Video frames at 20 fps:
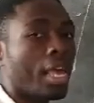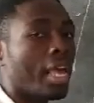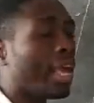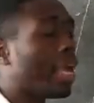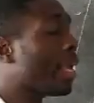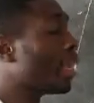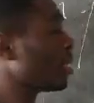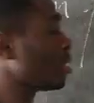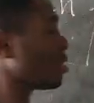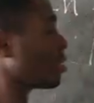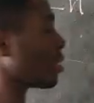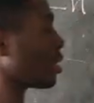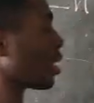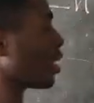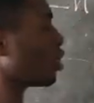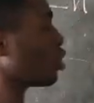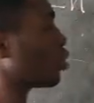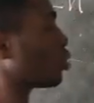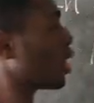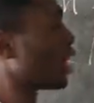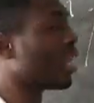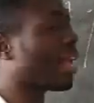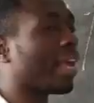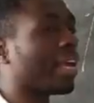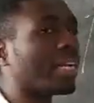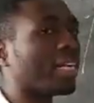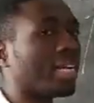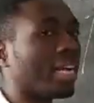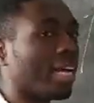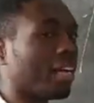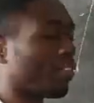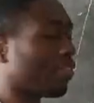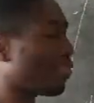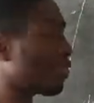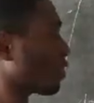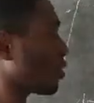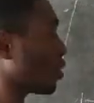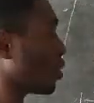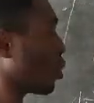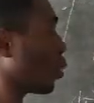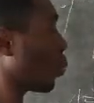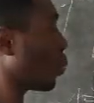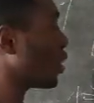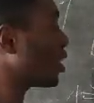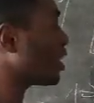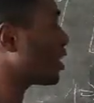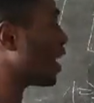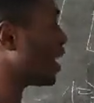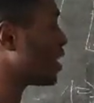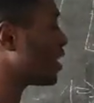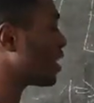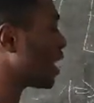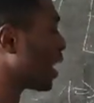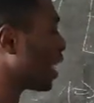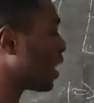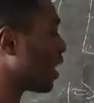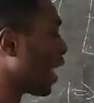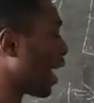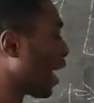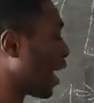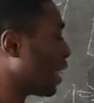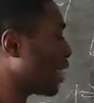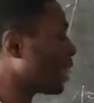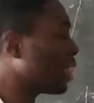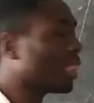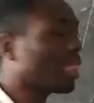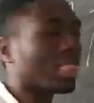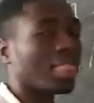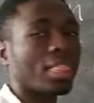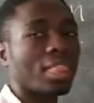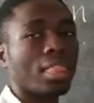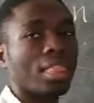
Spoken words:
is a straight line graph with gradient n